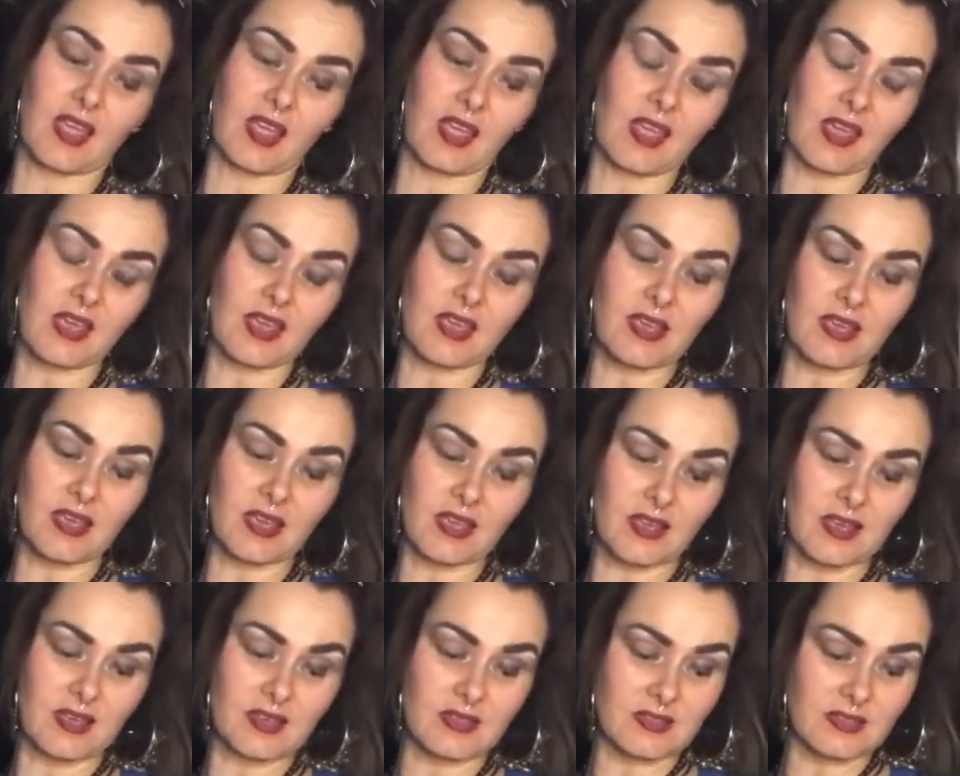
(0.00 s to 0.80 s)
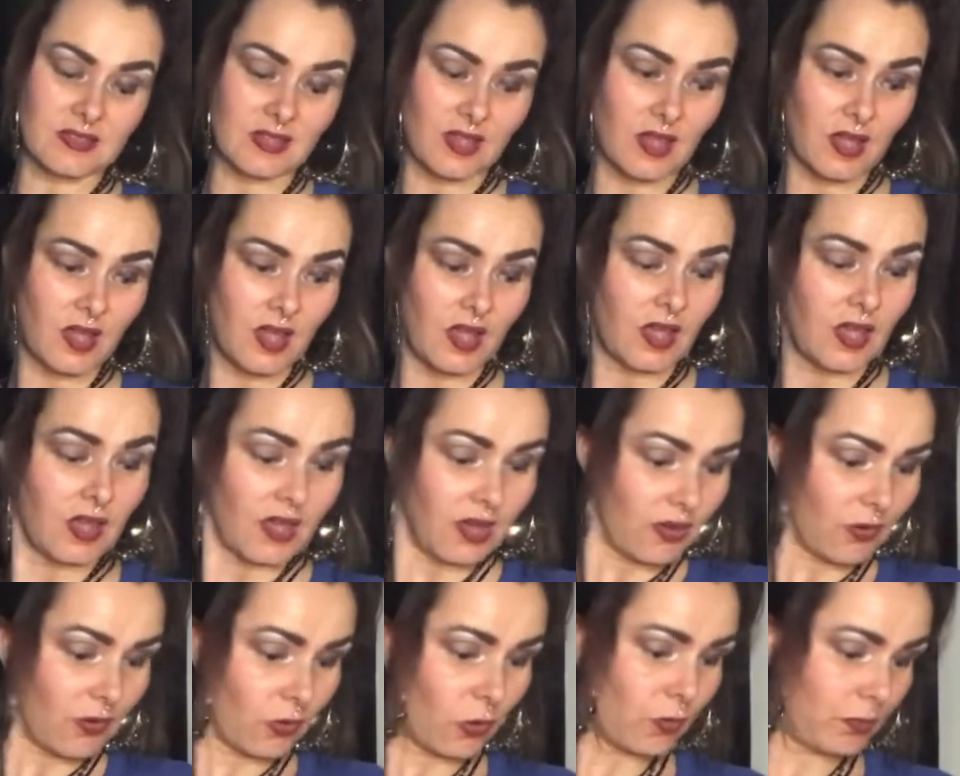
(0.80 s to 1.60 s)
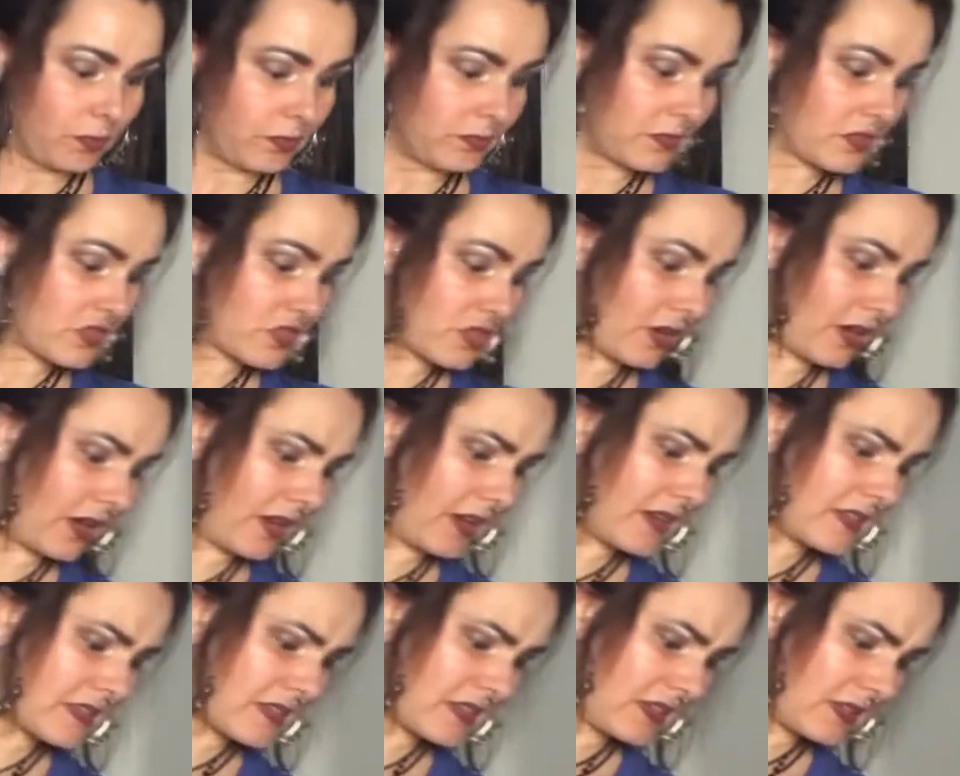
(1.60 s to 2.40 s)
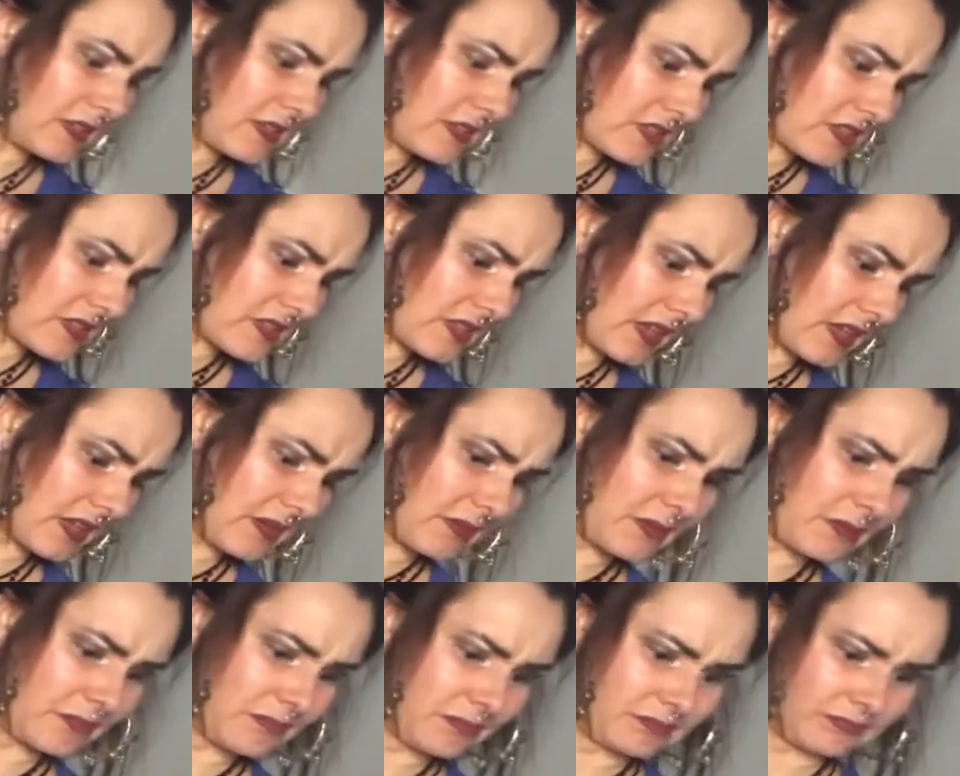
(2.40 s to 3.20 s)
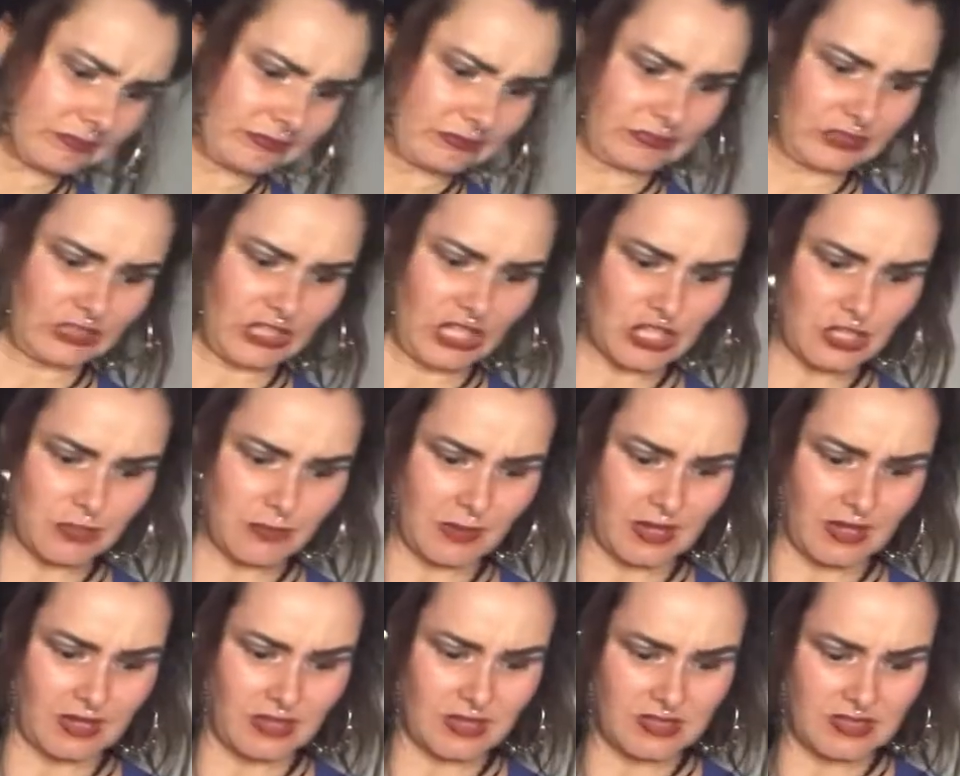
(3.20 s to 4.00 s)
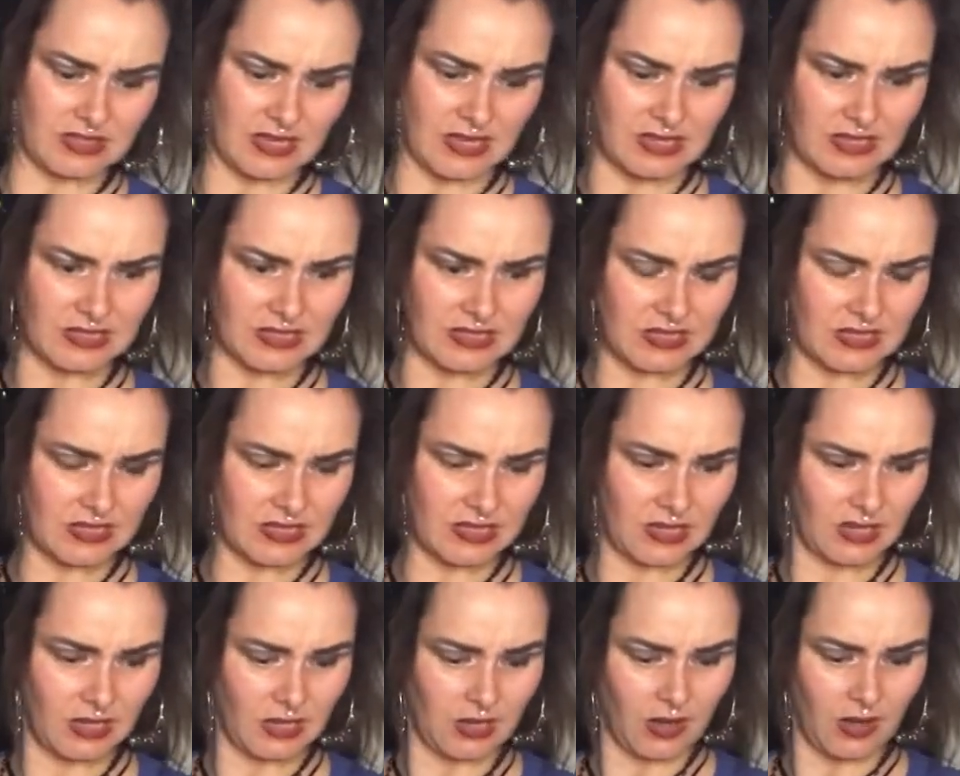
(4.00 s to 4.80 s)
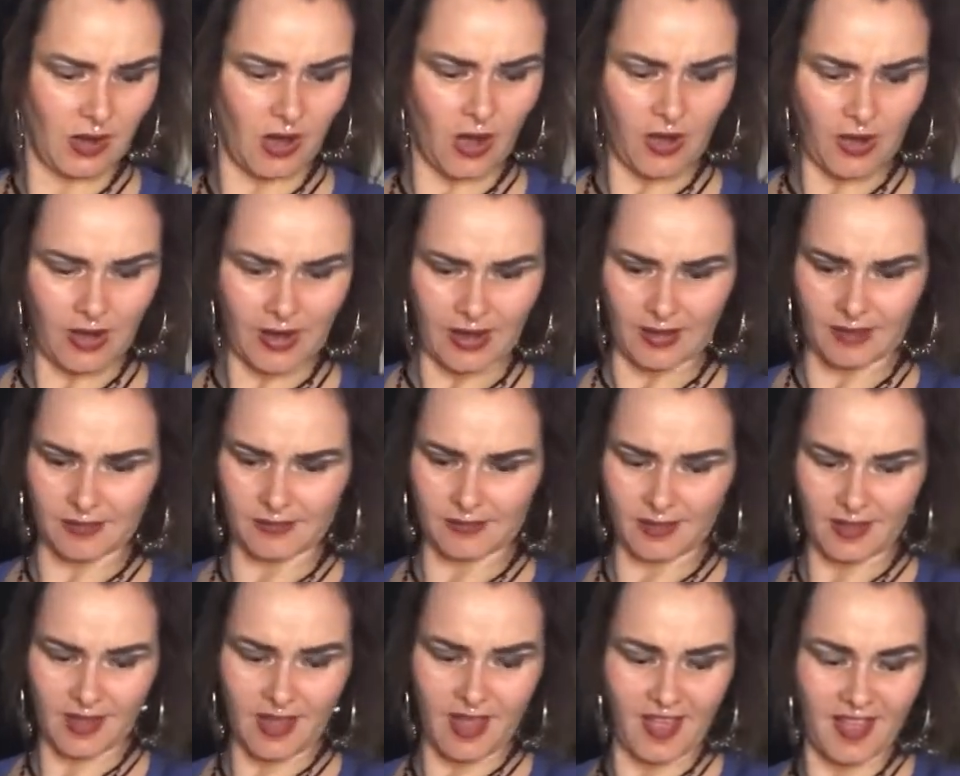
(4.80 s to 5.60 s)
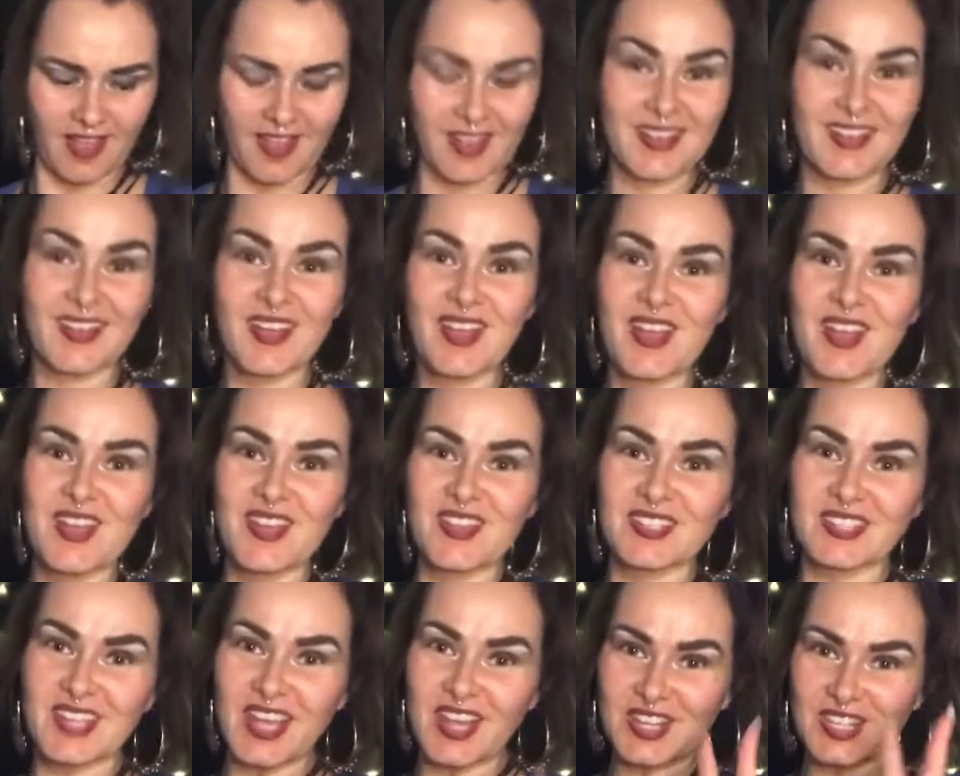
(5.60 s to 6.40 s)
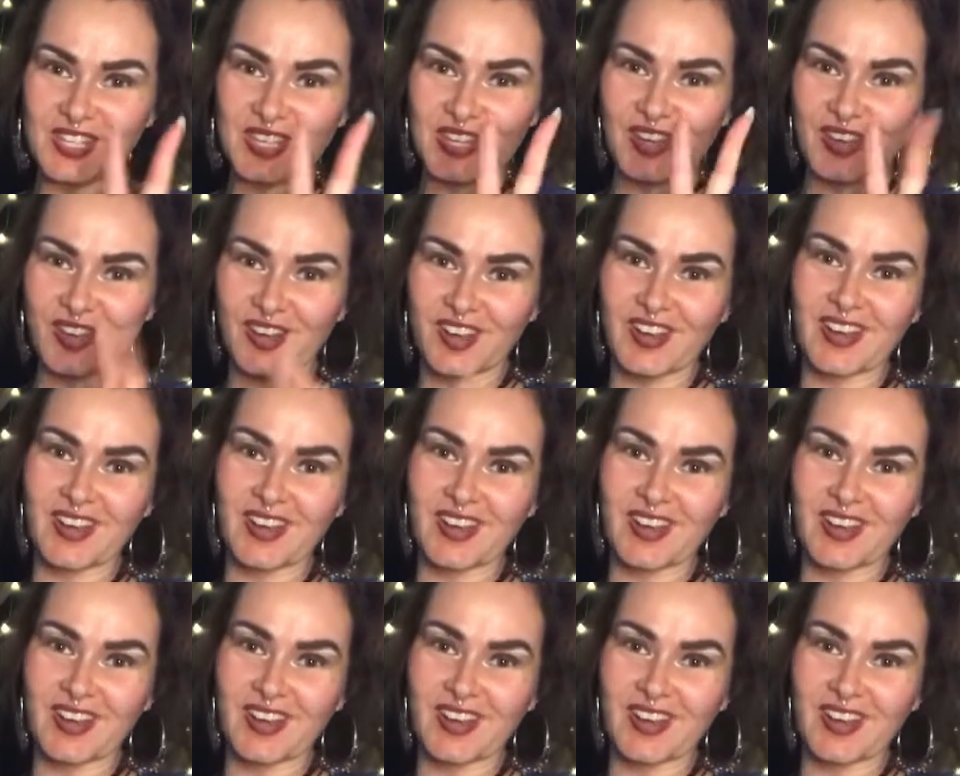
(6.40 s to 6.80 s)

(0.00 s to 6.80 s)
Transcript: He is, oh, sorry guys, I just like touched my incense. All right, take two.